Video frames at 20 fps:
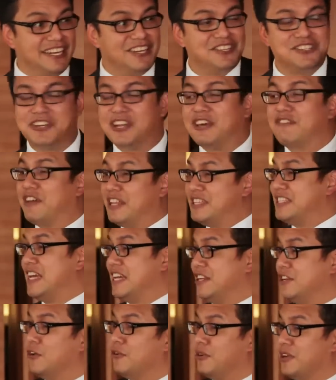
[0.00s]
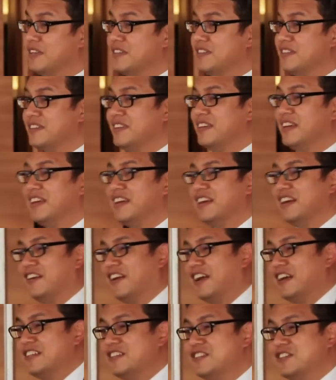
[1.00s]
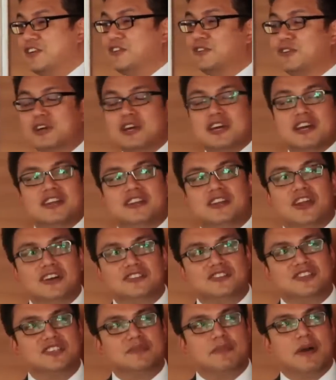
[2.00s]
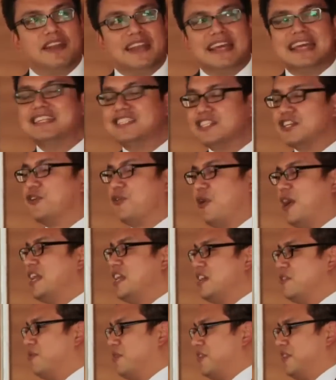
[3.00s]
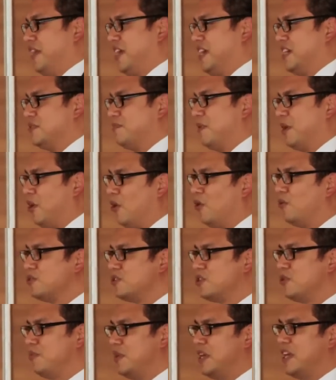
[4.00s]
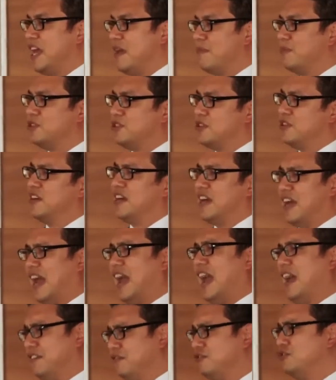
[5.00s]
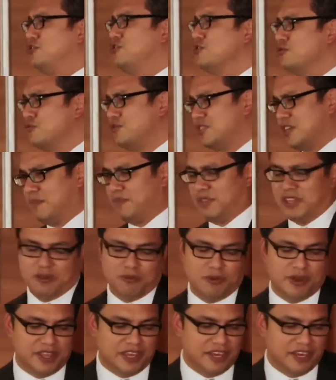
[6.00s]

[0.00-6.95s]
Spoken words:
initiative, and take notice. All right? So not just about integrating with things, but also being able to do something with